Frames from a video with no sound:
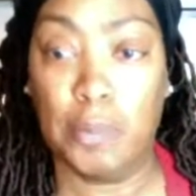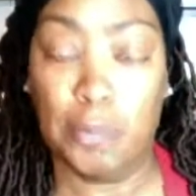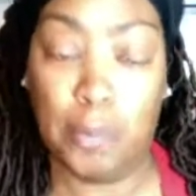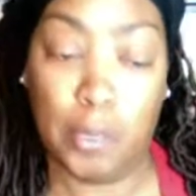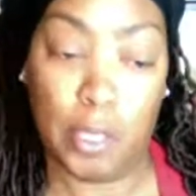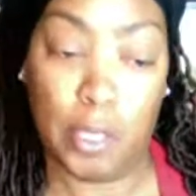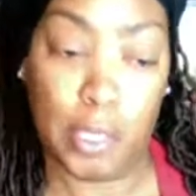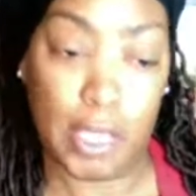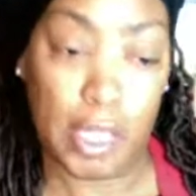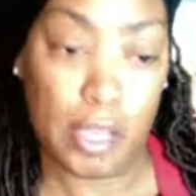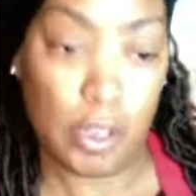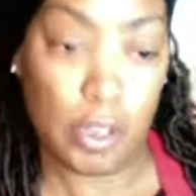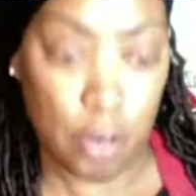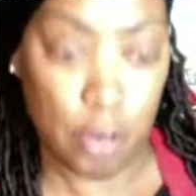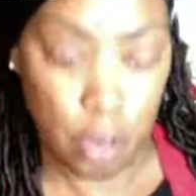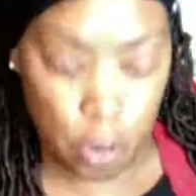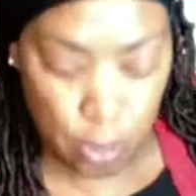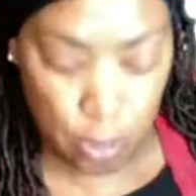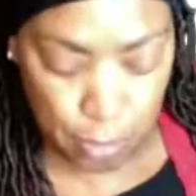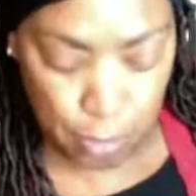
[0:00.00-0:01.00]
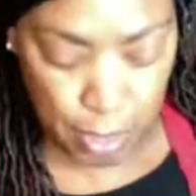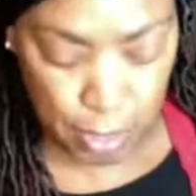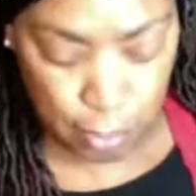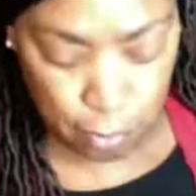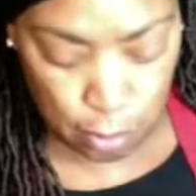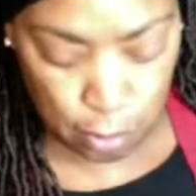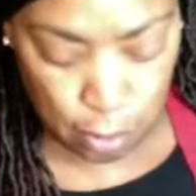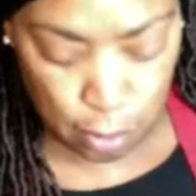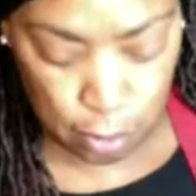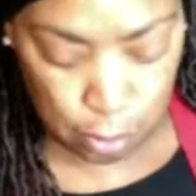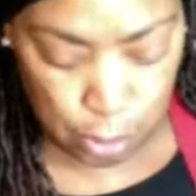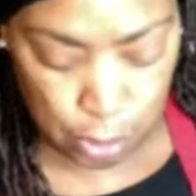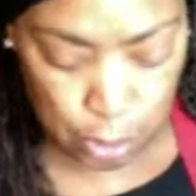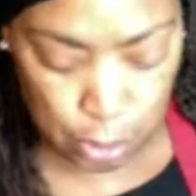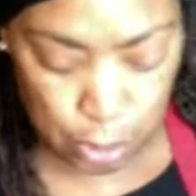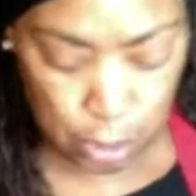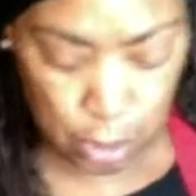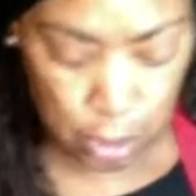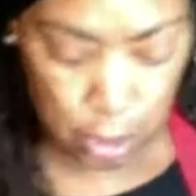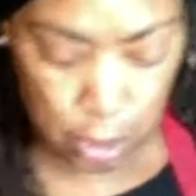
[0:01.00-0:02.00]
put in your homemade rolls.
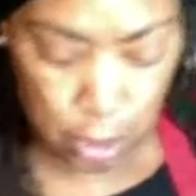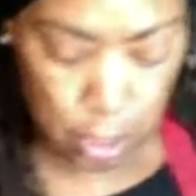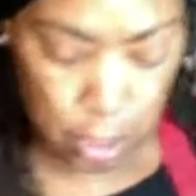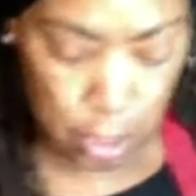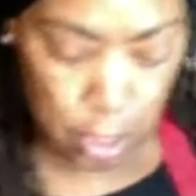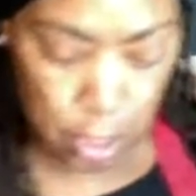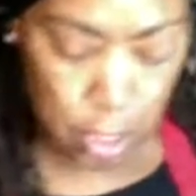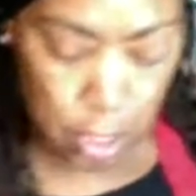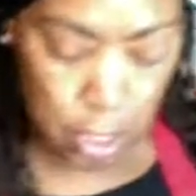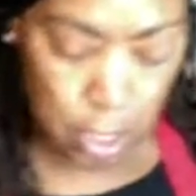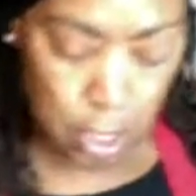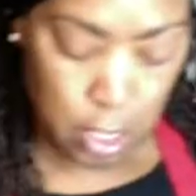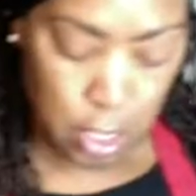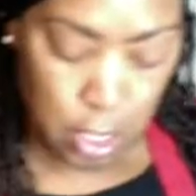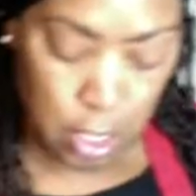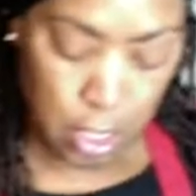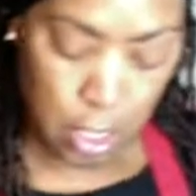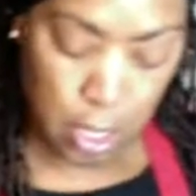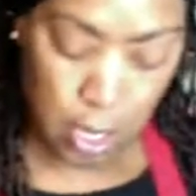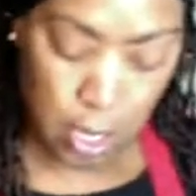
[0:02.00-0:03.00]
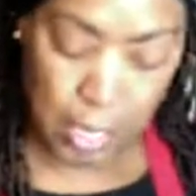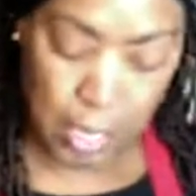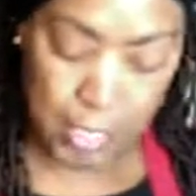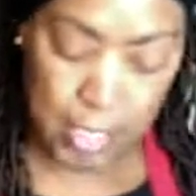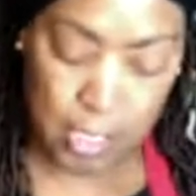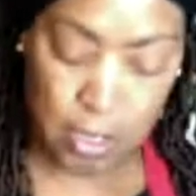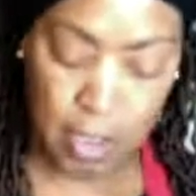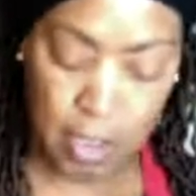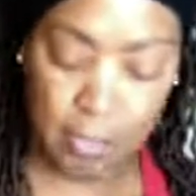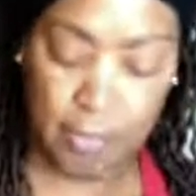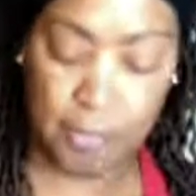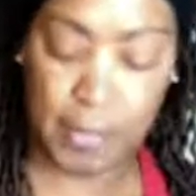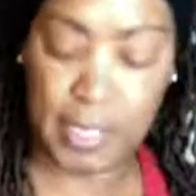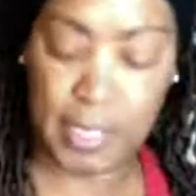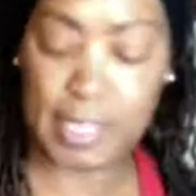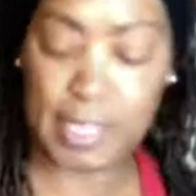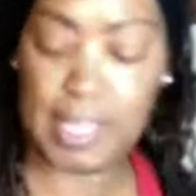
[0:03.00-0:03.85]
All right, so I've mixed